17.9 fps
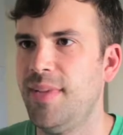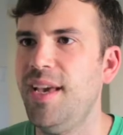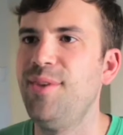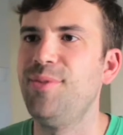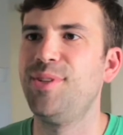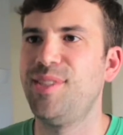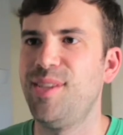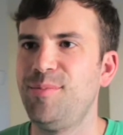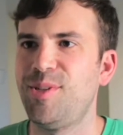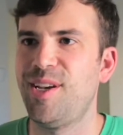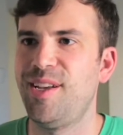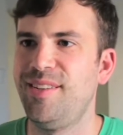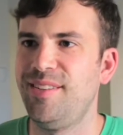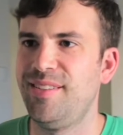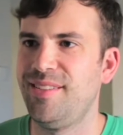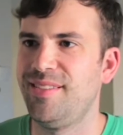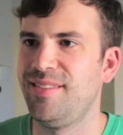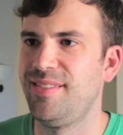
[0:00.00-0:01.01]
Hey, what's up, Jon?
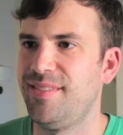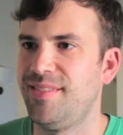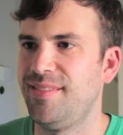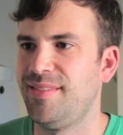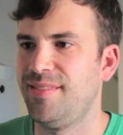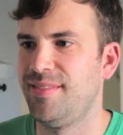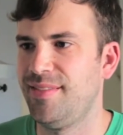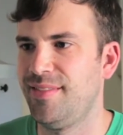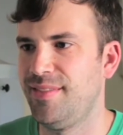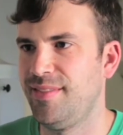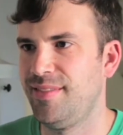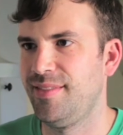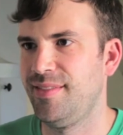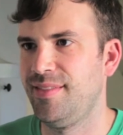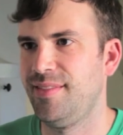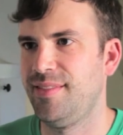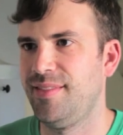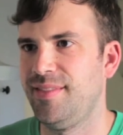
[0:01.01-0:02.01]
Oh, not much. I'm just
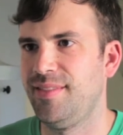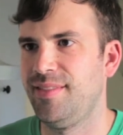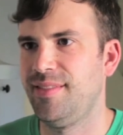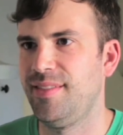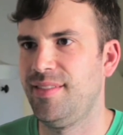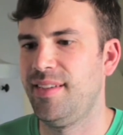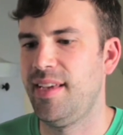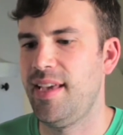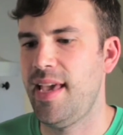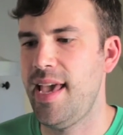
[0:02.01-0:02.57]
getting some food.